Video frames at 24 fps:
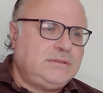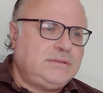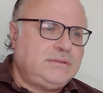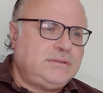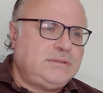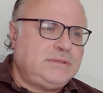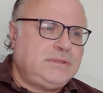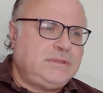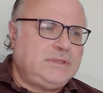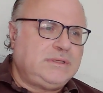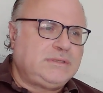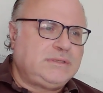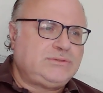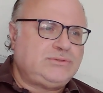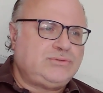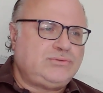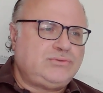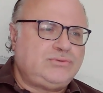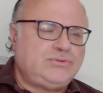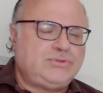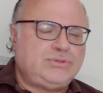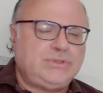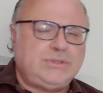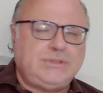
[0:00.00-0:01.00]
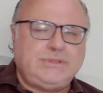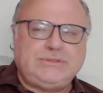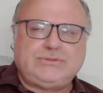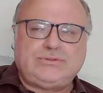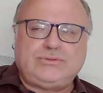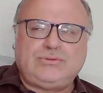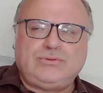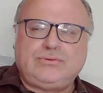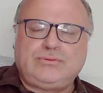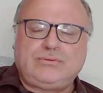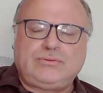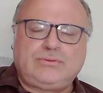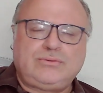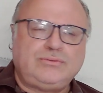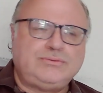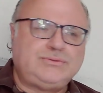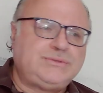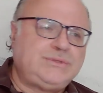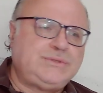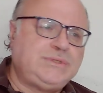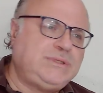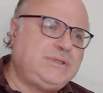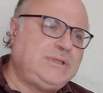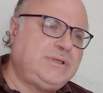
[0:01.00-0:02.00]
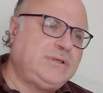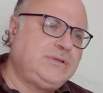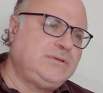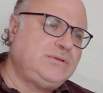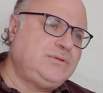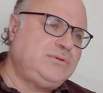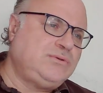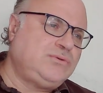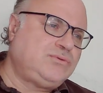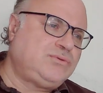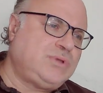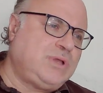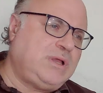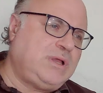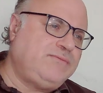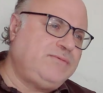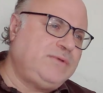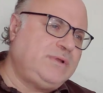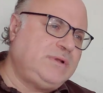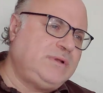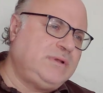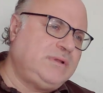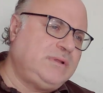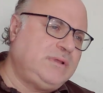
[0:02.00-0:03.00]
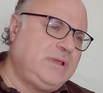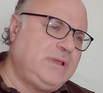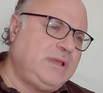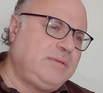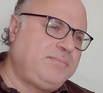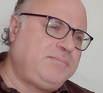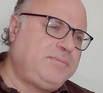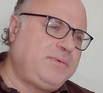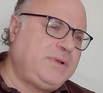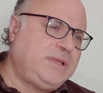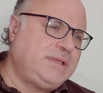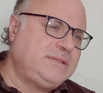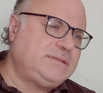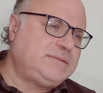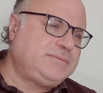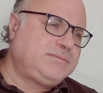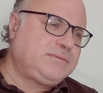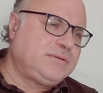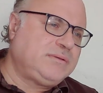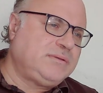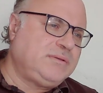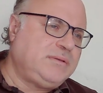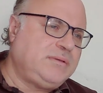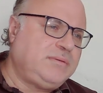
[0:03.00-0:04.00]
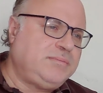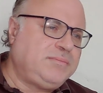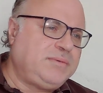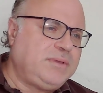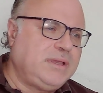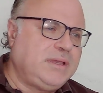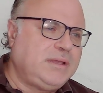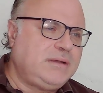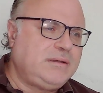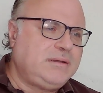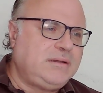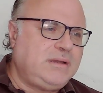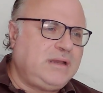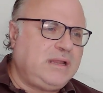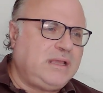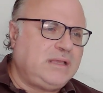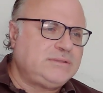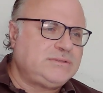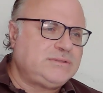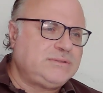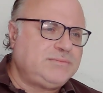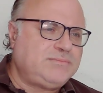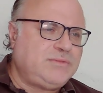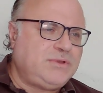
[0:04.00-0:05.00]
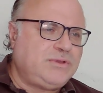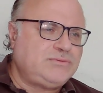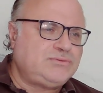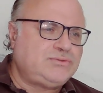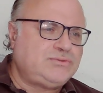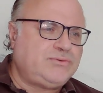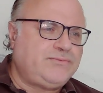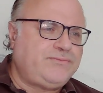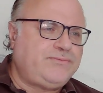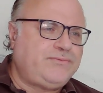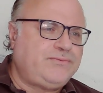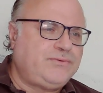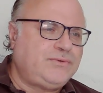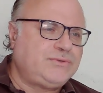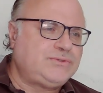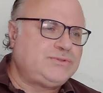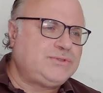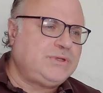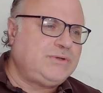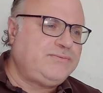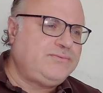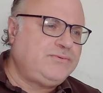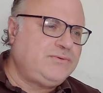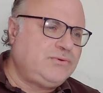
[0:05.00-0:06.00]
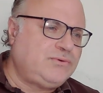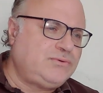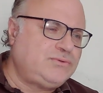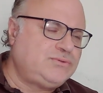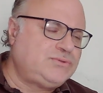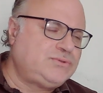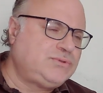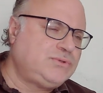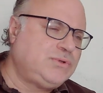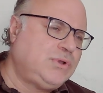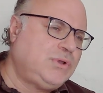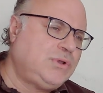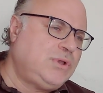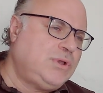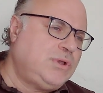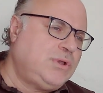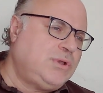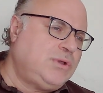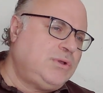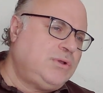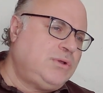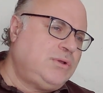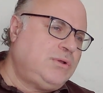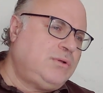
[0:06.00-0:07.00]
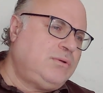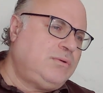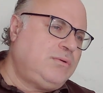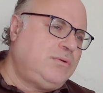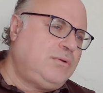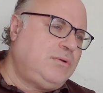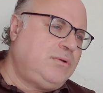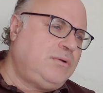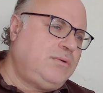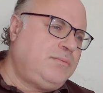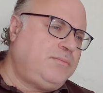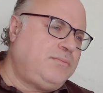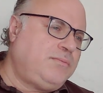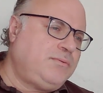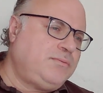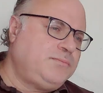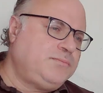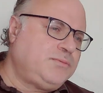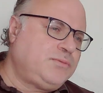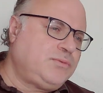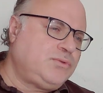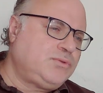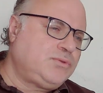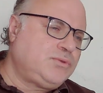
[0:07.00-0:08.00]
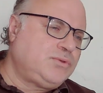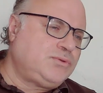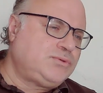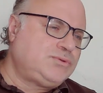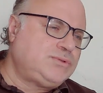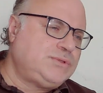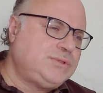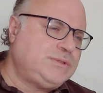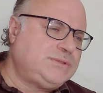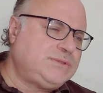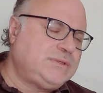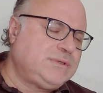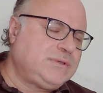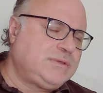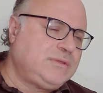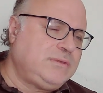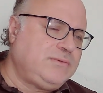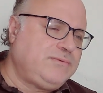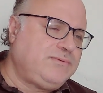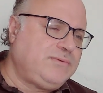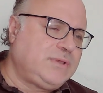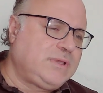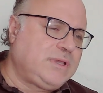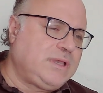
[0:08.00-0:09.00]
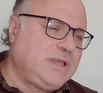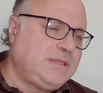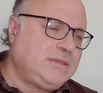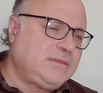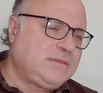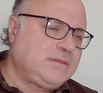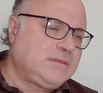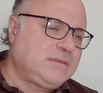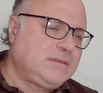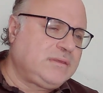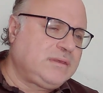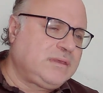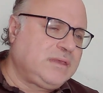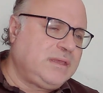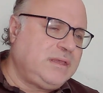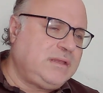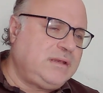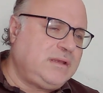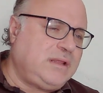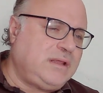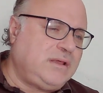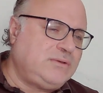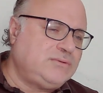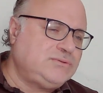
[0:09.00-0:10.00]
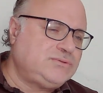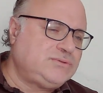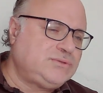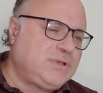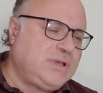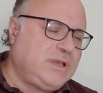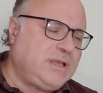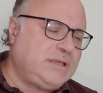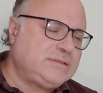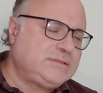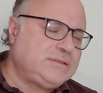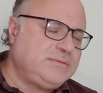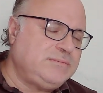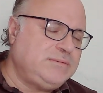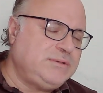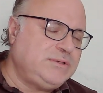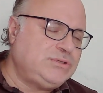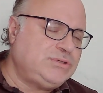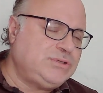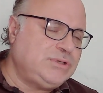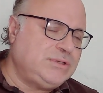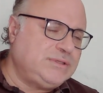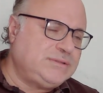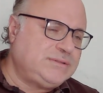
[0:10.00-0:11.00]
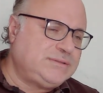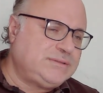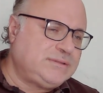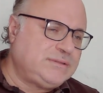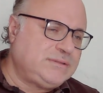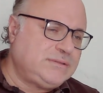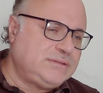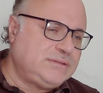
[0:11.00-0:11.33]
The next solution is to consider your travel. Airplanes burn large amounts of fossil fuels, producing significant greenhouse gas emissions.